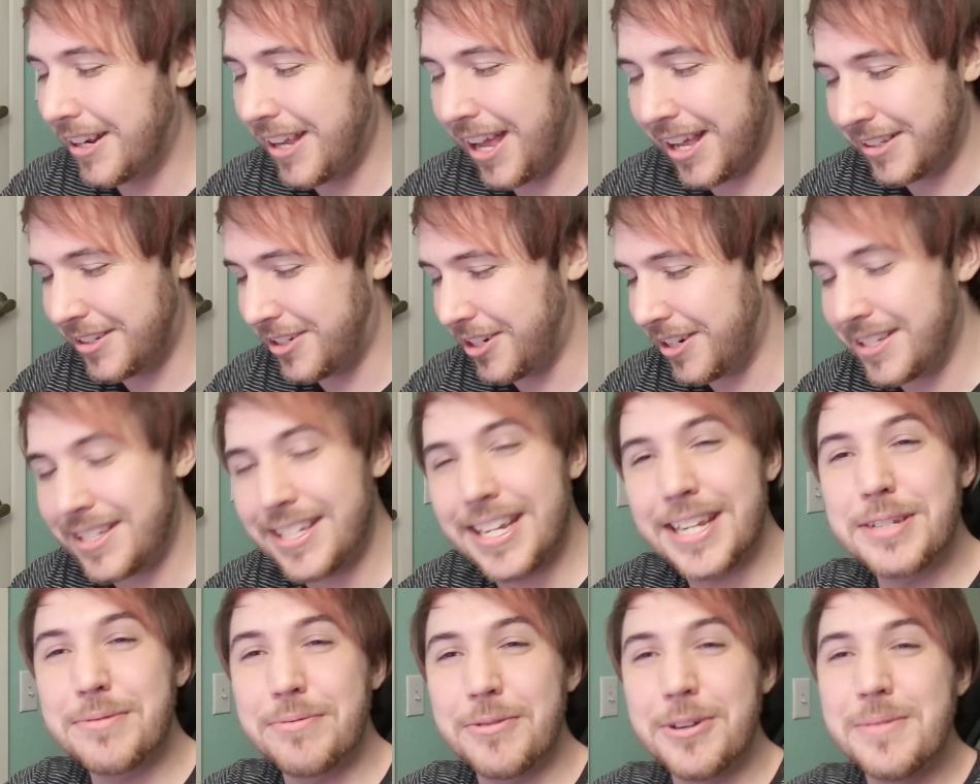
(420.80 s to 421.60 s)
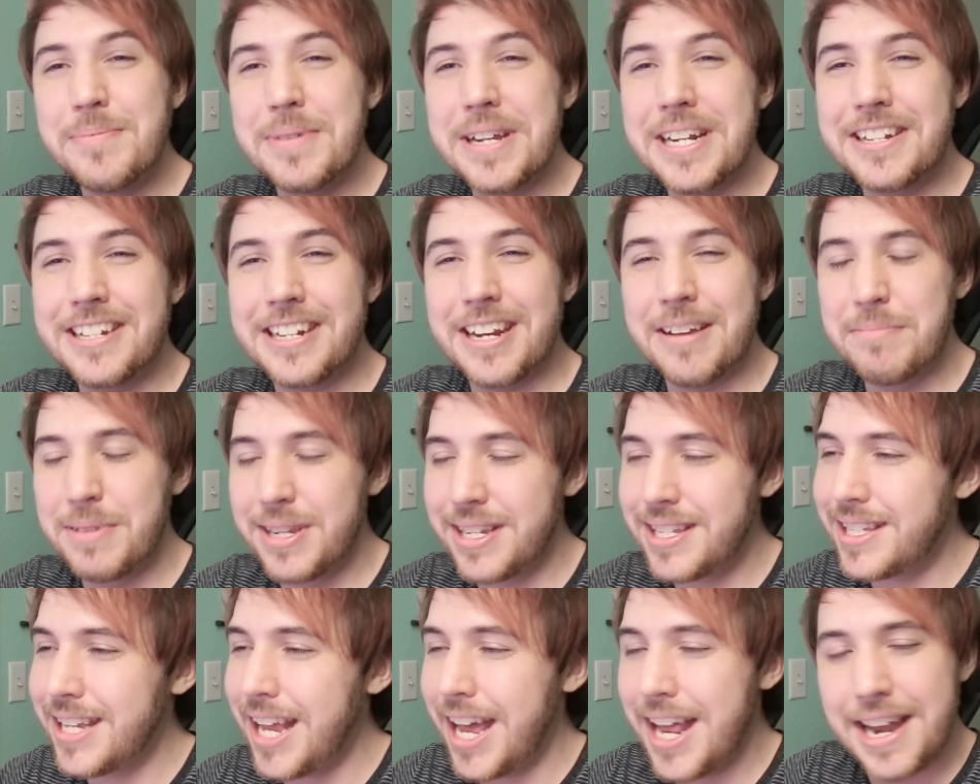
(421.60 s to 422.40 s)
It, just as RWBY
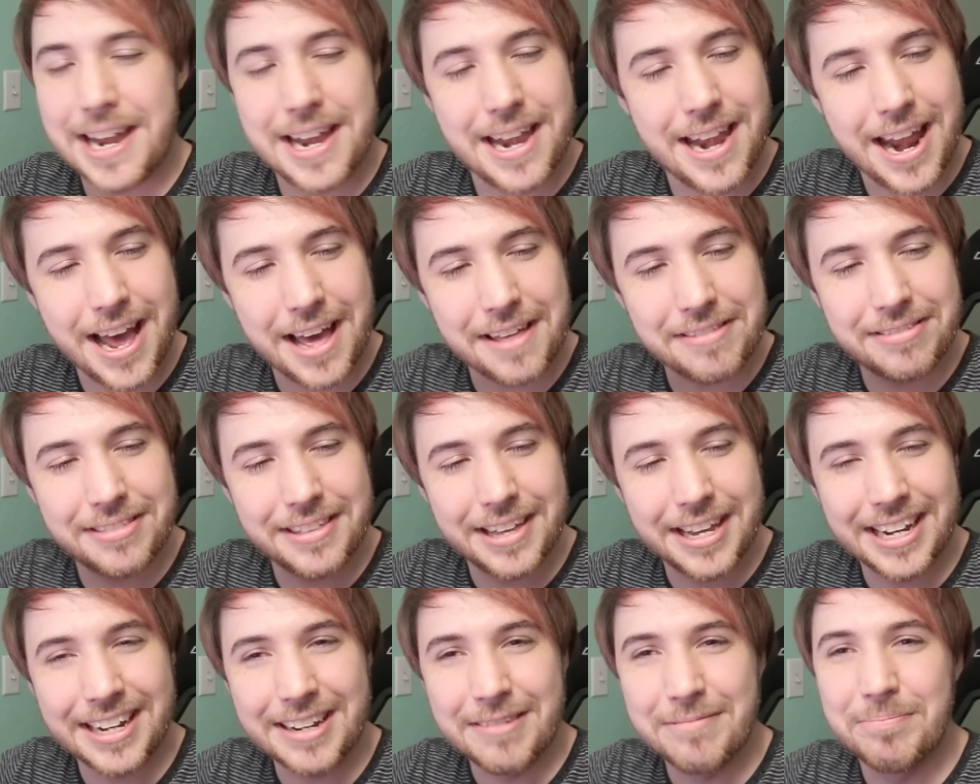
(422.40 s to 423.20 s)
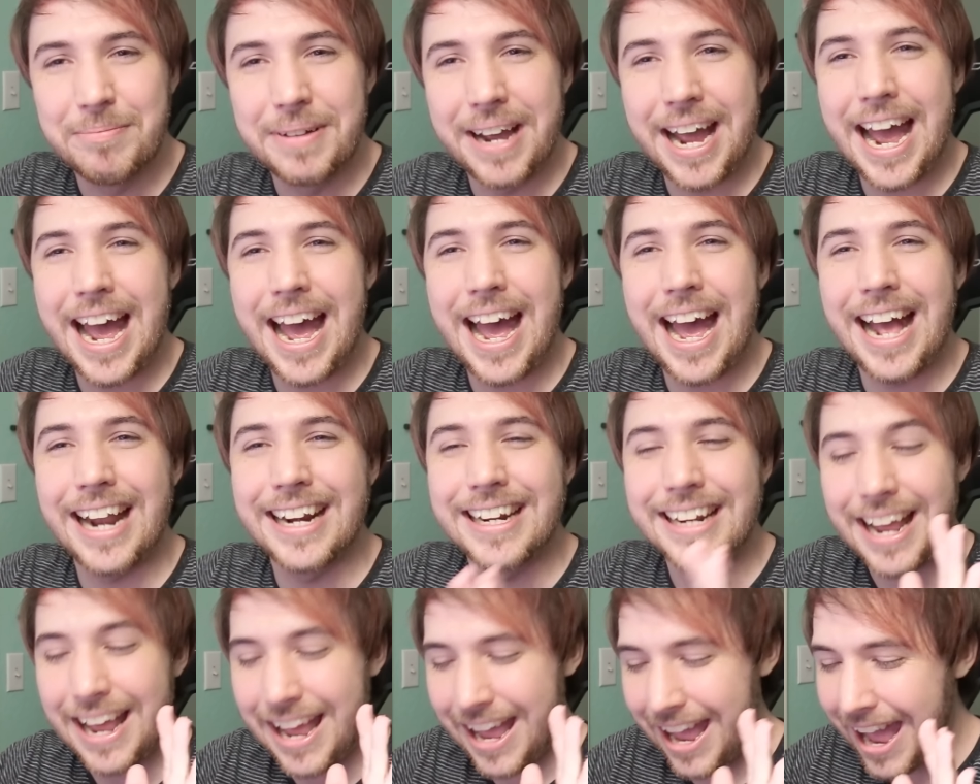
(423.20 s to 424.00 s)
Chibi said, nothing
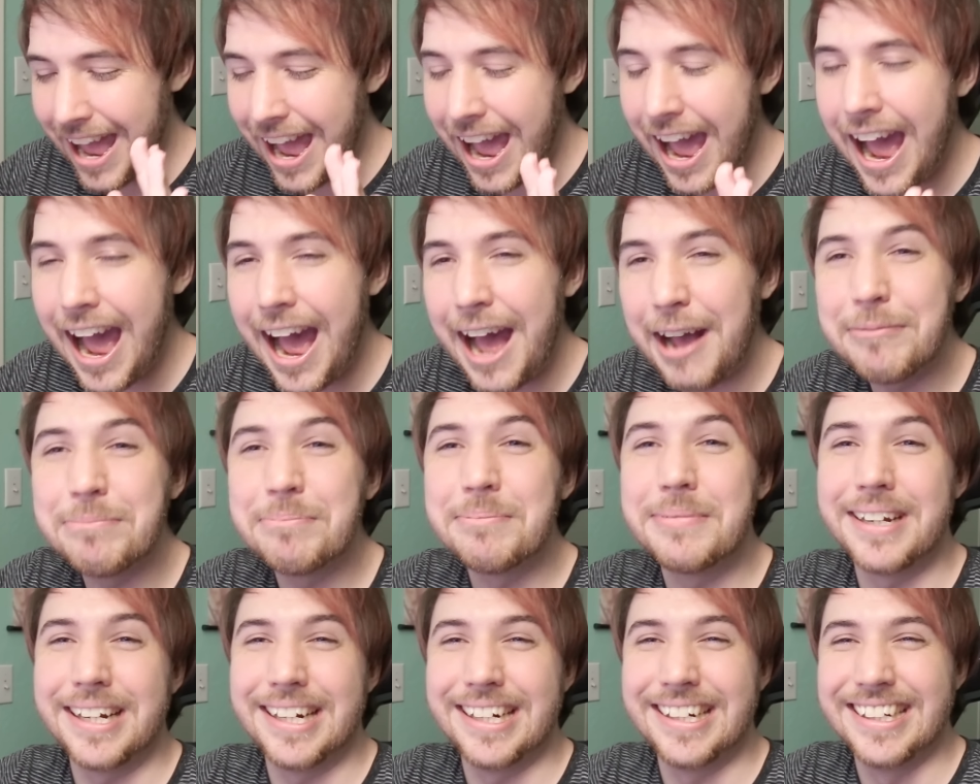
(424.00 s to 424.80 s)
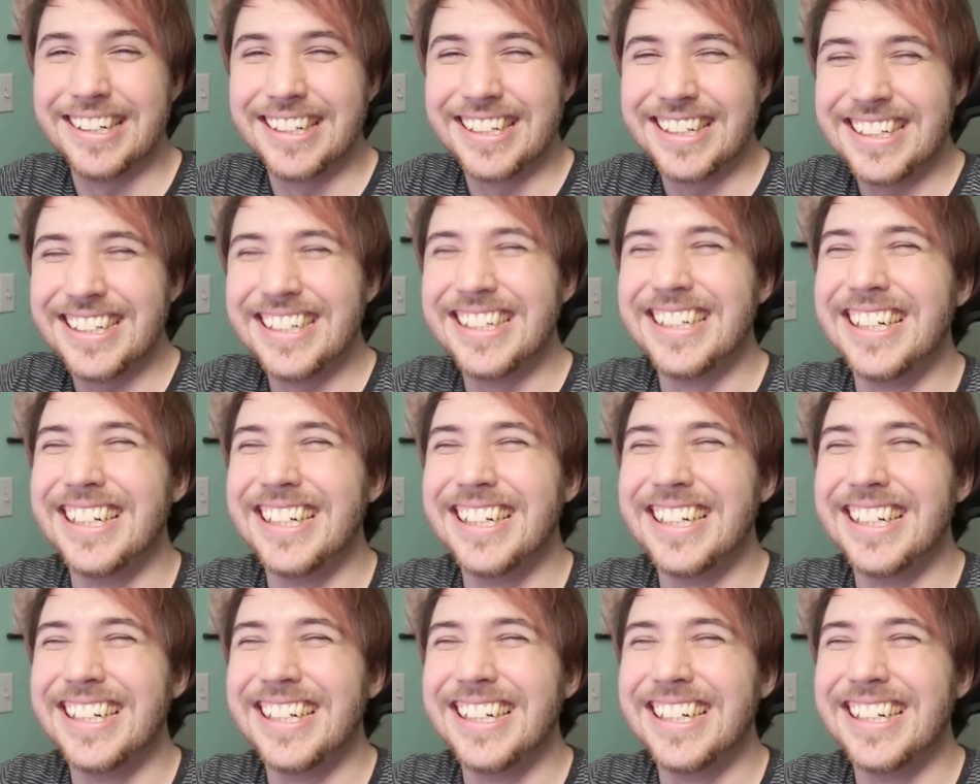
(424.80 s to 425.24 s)
bad happened.